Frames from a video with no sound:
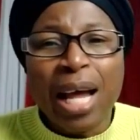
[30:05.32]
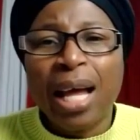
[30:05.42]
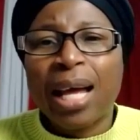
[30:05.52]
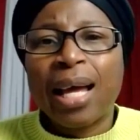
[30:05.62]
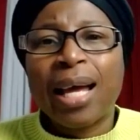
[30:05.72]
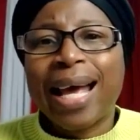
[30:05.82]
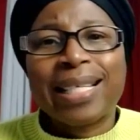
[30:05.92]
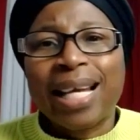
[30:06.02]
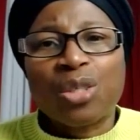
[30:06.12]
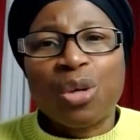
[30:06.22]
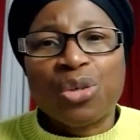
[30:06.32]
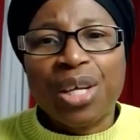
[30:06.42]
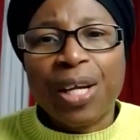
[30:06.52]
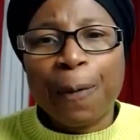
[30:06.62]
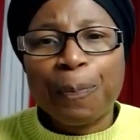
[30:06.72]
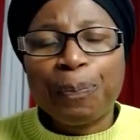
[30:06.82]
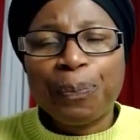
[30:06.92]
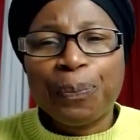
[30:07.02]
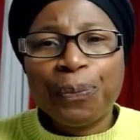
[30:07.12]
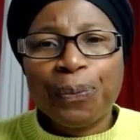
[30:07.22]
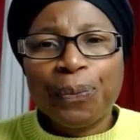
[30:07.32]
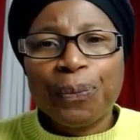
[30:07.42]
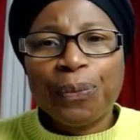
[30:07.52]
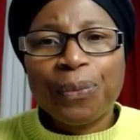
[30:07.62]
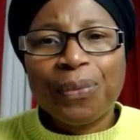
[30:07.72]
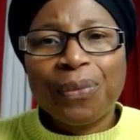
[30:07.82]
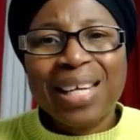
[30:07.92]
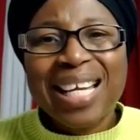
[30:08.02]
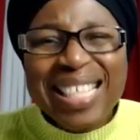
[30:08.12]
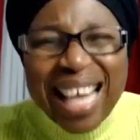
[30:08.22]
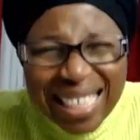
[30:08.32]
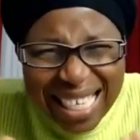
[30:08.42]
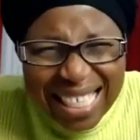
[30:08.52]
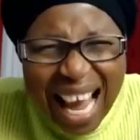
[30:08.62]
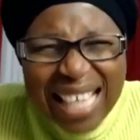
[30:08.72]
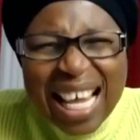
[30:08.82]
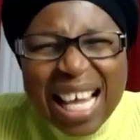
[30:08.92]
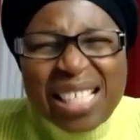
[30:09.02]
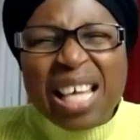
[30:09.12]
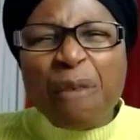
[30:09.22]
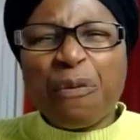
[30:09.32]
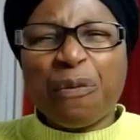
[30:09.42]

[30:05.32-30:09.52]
uh, agent of Satan. They disguise themselves